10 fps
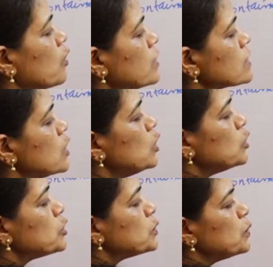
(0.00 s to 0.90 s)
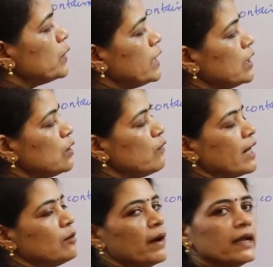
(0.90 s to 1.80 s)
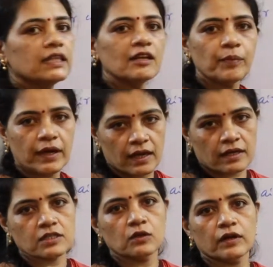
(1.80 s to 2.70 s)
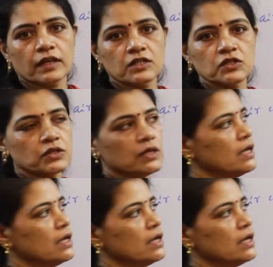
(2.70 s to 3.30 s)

cones? 2 into 1 by 3 pi r square h.